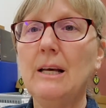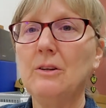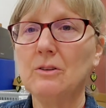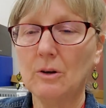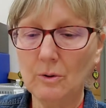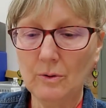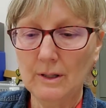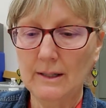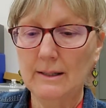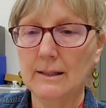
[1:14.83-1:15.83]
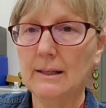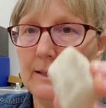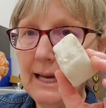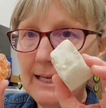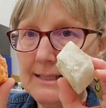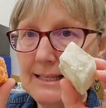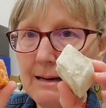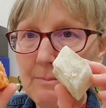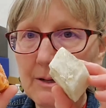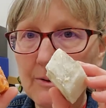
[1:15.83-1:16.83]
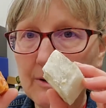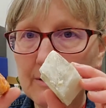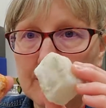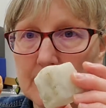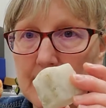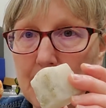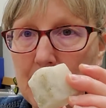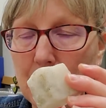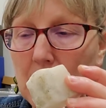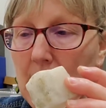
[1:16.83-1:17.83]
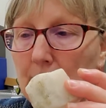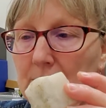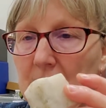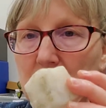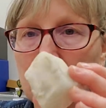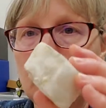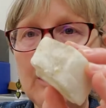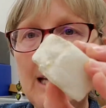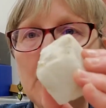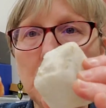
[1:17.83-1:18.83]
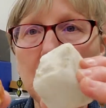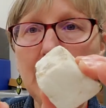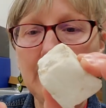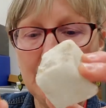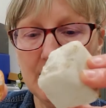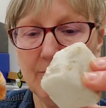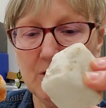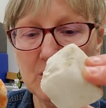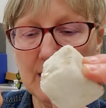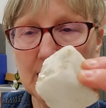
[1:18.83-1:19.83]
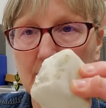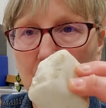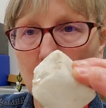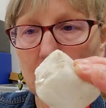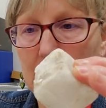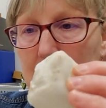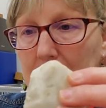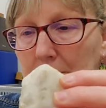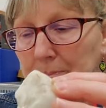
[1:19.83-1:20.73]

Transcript: So again, same mineral, same chemical composition, looking completely different, just like the fluorite did.